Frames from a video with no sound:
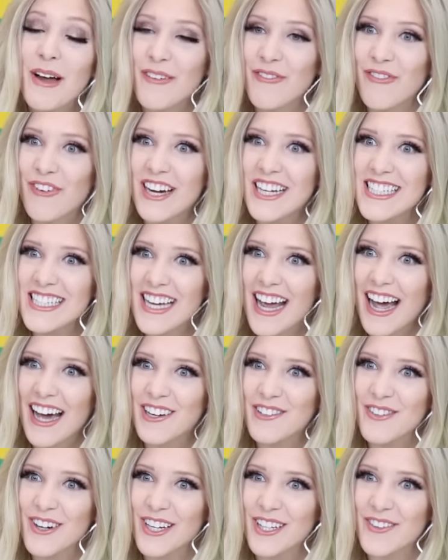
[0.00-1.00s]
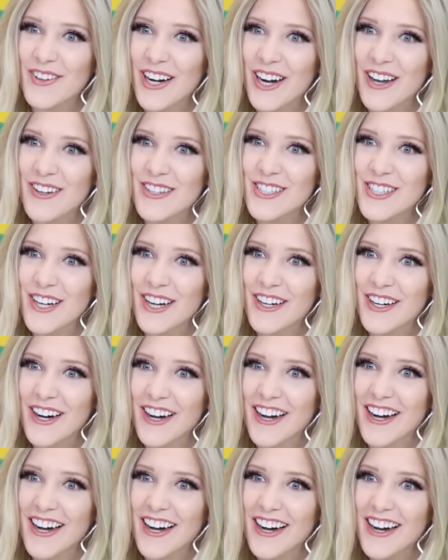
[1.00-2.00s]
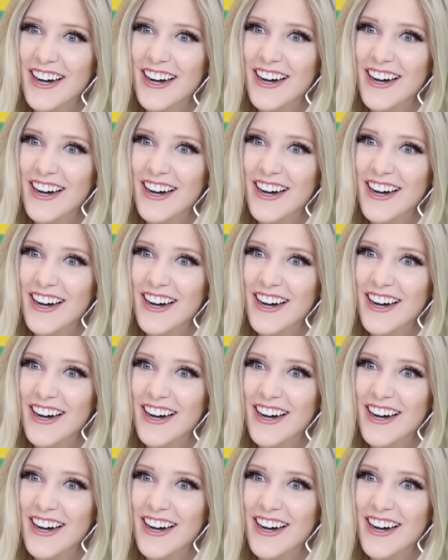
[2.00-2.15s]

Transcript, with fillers: my friend had one when I was younger.